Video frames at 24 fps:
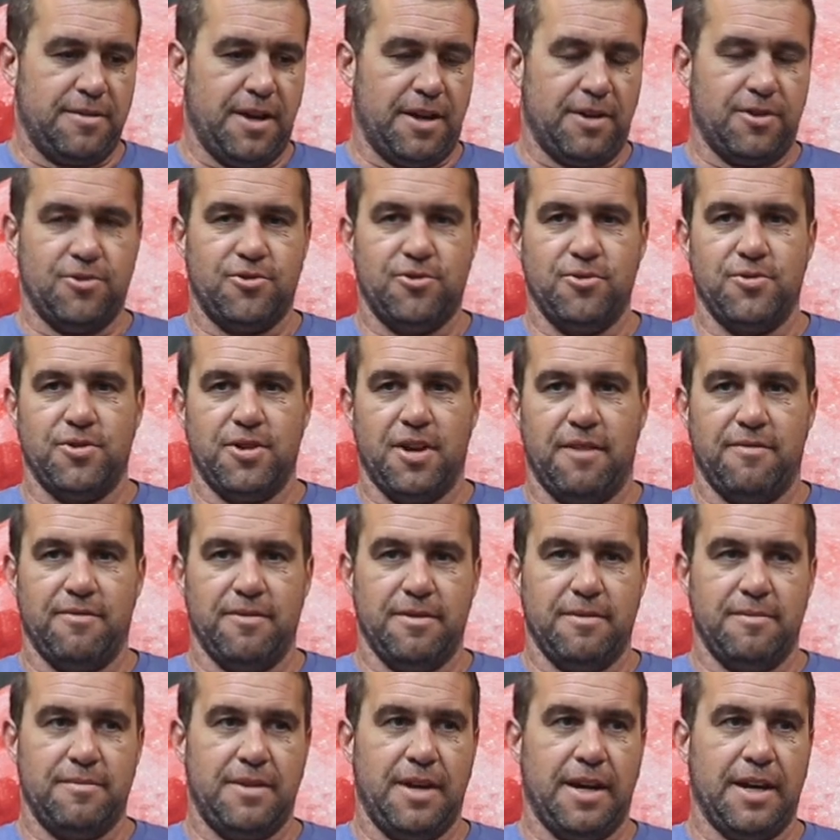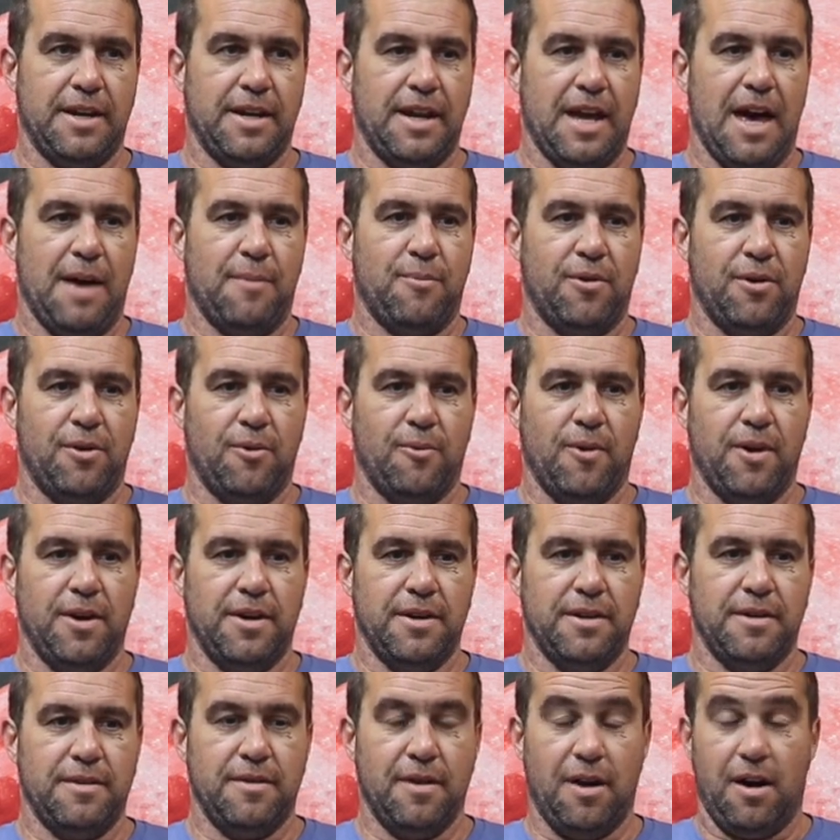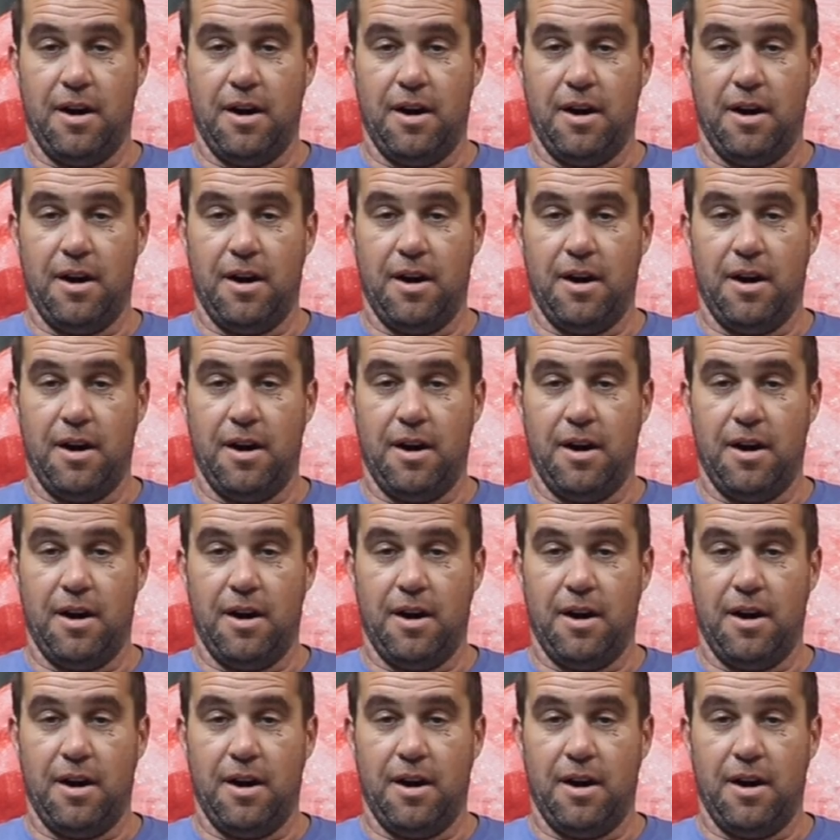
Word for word: take your shoes off and take a nap while you're waiting